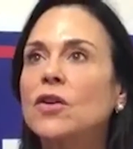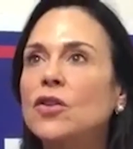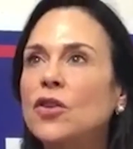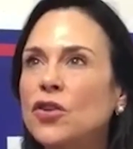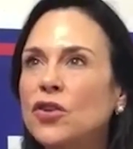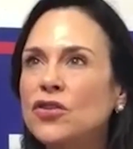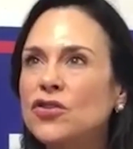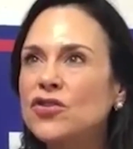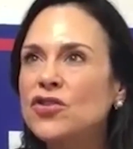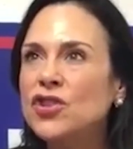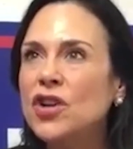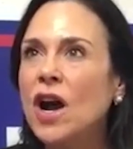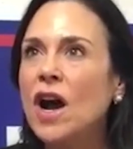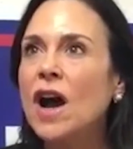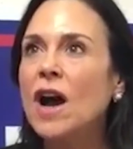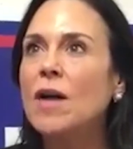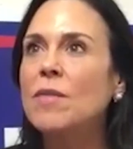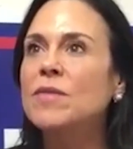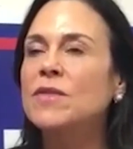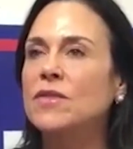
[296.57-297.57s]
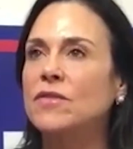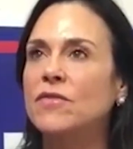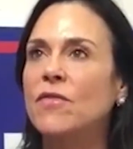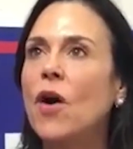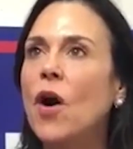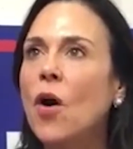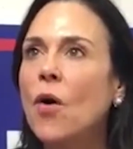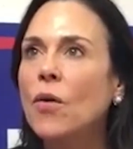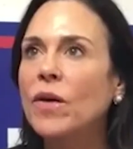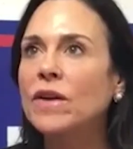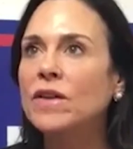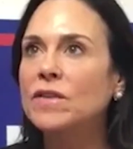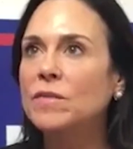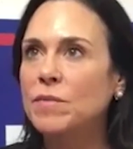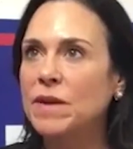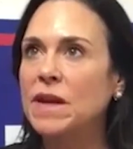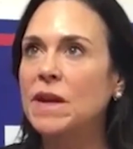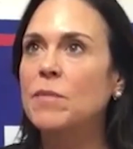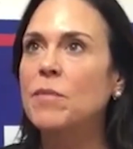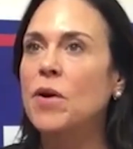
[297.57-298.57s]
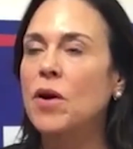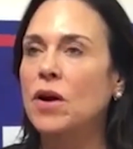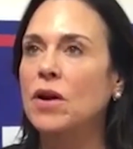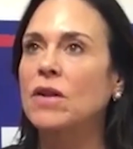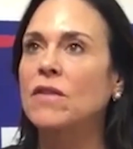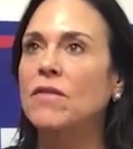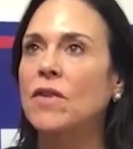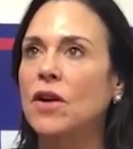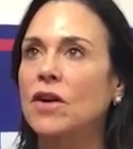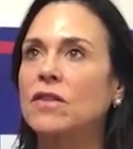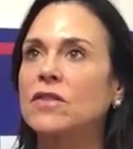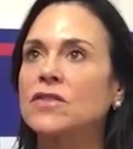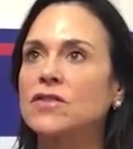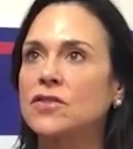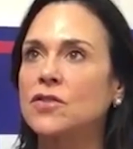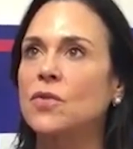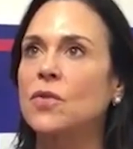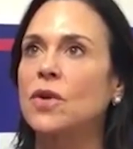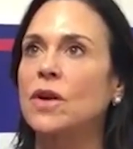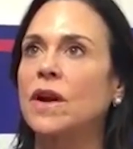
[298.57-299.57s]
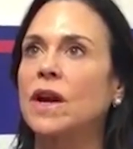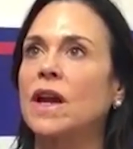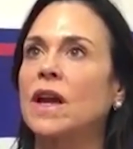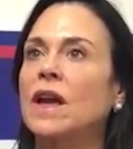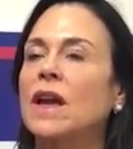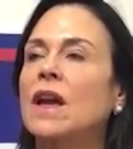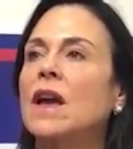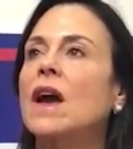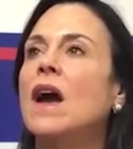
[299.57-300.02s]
Good jobs have always been a part of our story.